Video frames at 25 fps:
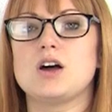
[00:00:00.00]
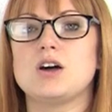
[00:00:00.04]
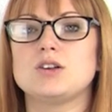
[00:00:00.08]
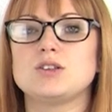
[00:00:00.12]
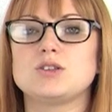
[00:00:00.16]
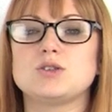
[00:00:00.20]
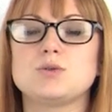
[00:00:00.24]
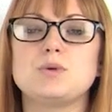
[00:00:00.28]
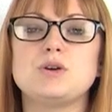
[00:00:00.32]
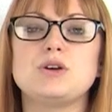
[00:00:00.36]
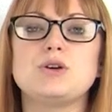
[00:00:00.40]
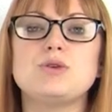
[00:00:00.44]

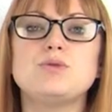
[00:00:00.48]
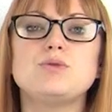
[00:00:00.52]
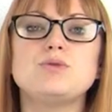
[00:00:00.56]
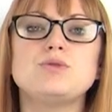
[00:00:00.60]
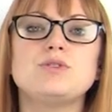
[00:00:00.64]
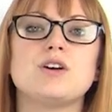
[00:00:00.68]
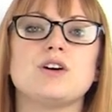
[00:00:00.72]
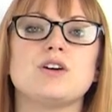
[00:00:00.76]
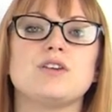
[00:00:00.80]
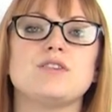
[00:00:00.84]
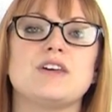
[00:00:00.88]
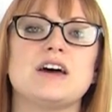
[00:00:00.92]
So we all
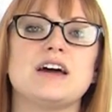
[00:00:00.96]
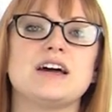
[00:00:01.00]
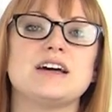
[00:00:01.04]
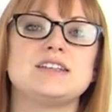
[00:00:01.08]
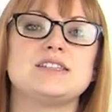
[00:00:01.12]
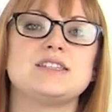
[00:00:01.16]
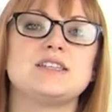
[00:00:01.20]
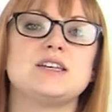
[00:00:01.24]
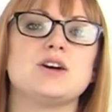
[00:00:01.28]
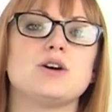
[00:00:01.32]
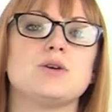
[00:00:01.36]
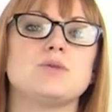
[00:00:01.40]
know that
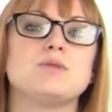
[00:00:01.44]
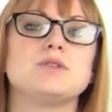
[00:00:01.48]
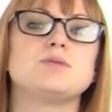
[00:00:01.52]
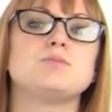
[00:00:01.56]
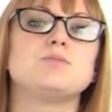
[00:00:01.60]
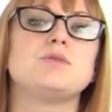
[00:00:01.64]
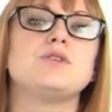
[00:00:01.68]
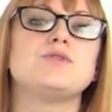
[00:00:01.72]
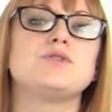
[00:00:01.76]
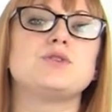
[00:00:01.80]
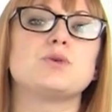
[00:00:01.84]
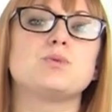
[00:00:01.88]
SEO has
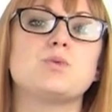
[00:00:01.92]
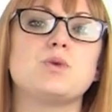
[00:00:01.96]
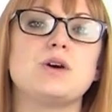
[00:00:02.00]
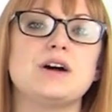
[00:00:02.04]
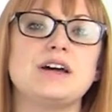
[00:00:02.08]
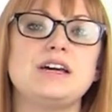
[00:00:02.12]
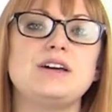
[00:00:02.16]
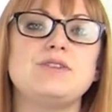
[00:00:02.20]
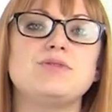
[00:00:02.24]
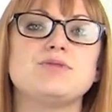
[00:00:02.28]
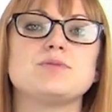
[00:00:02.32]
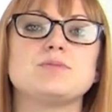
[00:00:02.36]
moved
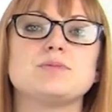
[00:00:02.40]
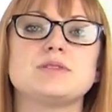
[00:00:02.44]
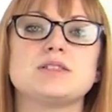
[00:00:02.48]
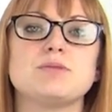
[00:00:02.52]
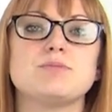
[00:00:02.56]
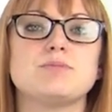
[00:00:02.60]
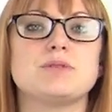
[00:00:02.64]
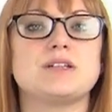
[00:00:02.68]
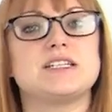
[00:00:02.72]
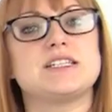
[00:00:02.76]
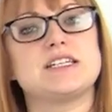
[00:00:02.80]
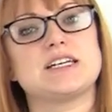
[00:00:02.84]
away from
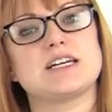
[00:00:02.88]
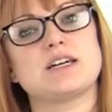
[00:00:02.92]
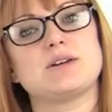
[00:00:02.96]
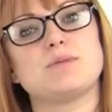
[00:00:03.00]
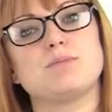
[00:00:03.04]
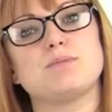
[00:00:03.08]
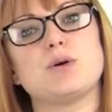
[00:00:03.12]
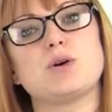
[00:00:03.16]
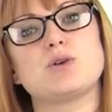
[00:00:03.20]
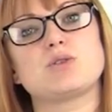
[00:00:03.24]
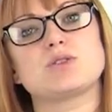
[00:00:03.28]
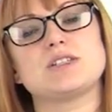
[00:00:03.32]
simply
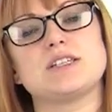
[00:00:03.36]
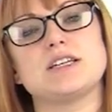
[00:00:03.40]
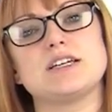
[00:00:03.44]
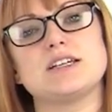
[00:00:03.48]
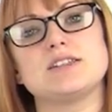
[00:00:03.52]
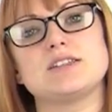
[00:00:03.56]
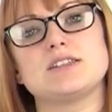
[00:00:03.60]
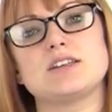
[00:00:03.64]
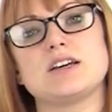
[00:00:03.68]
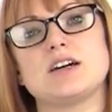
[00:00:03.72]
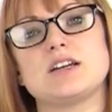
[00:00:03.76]
ticking boxes